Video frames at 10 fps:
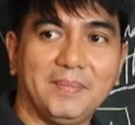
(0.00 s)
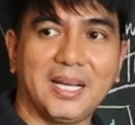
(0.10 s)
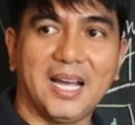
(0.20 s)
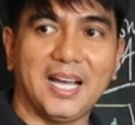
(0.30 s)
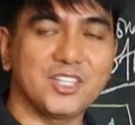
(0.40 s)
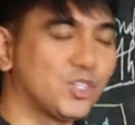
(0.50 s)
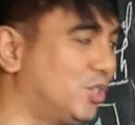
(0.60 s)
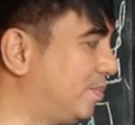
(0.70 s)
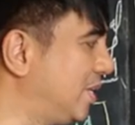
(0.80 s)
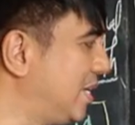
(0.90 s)
ang
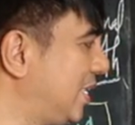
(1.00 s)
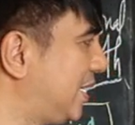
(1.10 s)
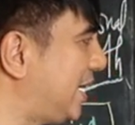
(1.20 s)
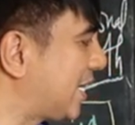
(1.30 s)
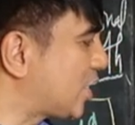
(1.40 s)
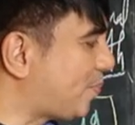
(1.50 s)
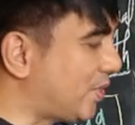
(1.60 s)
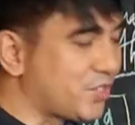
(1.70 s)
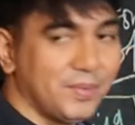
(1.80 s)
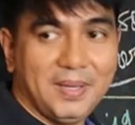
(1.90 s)
mag-a-assume ng
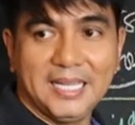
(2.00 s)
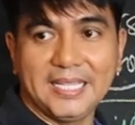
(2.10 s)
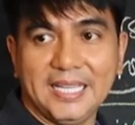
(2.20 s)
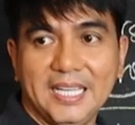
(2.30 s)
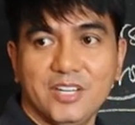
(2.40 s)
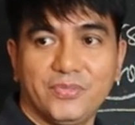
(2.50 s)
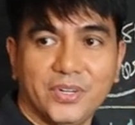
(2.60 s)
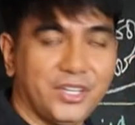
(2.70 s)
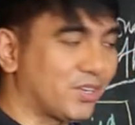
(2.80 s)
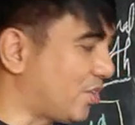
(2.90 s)
responsibility
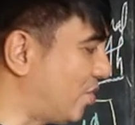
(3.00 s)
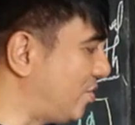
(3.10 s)
for your